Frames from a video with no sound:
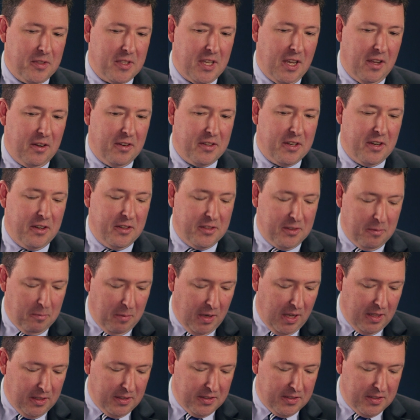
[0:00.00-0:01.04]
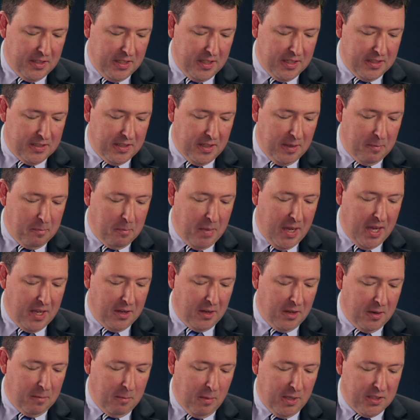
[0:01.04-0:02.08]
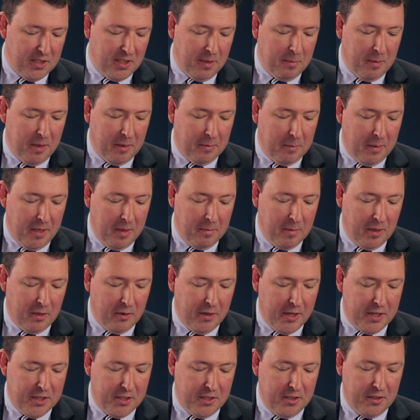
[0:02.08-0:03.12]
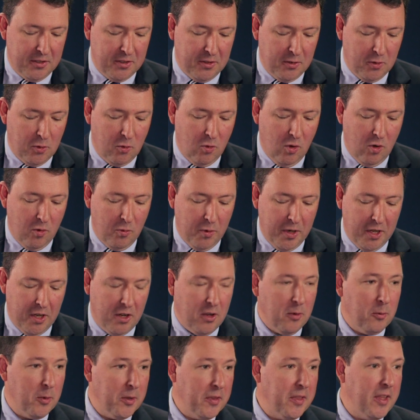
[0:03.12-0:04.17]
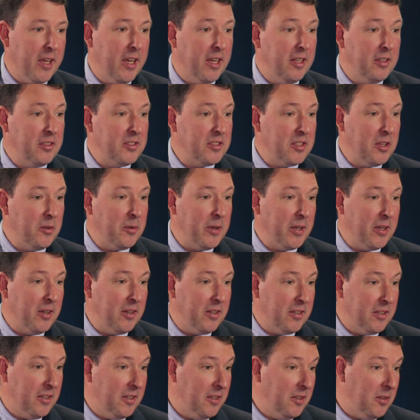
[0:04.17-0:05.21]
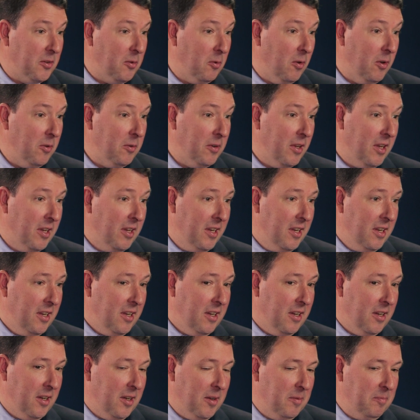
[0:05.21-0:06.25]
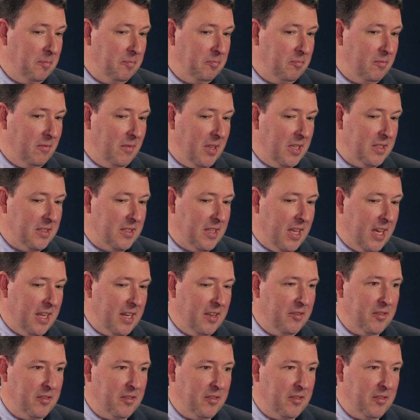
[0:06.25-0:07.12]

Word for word: his counterterrorism policy, is the ban on Muslim Im- immigration until "quote we know what the hell is going on" unquote. Um, is that